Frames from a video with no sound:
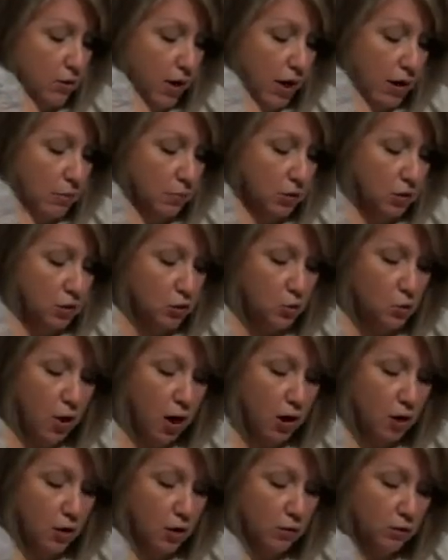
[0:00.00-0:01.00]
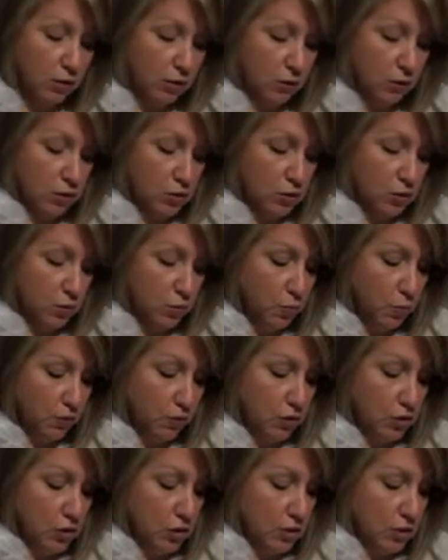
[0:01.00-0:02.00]
Are you able to walk only with
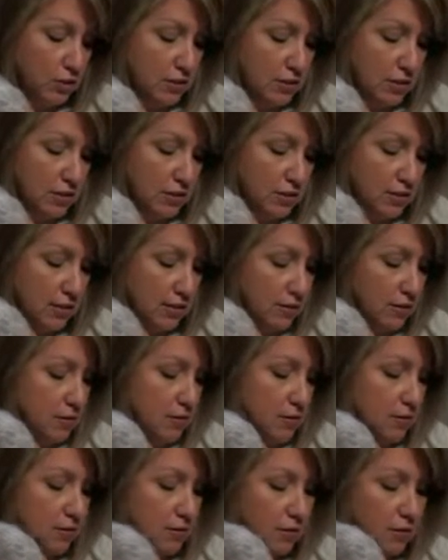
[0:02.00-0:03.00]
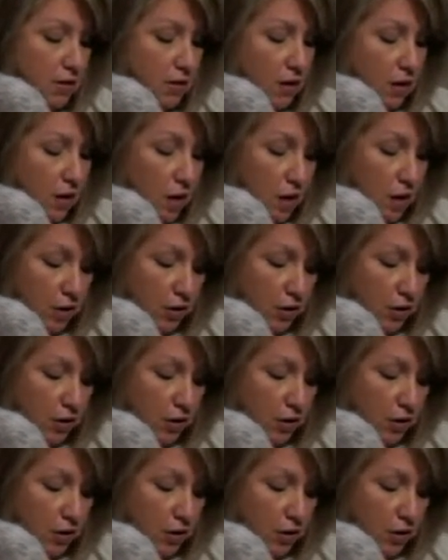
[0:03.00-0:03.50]
supervision assistance?